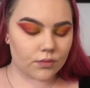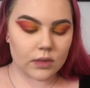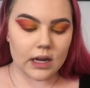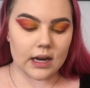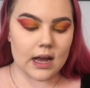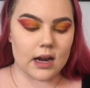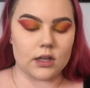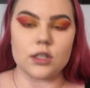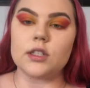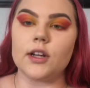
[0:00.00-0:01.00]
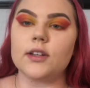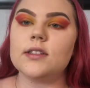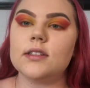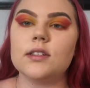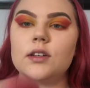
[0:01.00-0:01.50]
then it kind of just
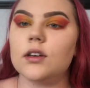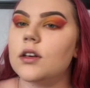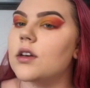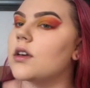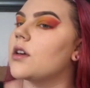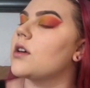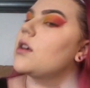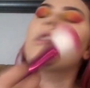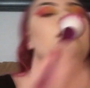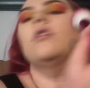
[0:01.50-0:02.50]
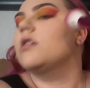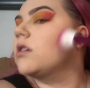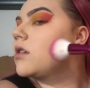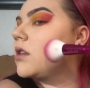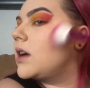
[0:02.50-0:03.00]
looks
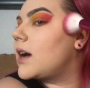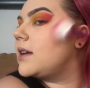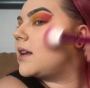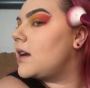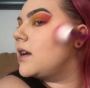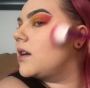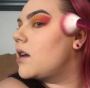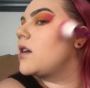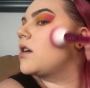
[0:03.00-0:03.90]
like I didn't